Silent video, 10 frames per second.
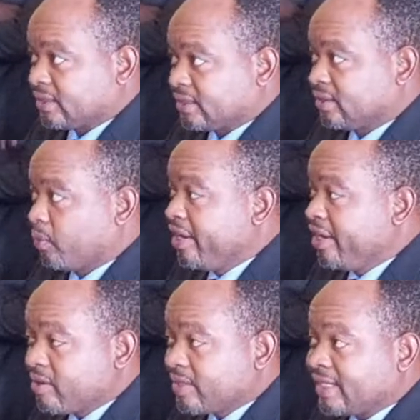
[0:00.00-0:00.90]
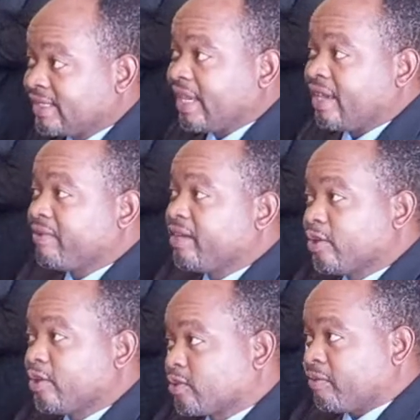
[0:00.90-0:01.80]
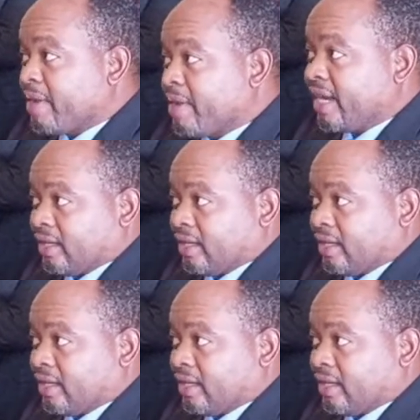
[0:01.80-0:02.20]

We know that they have a lot of money.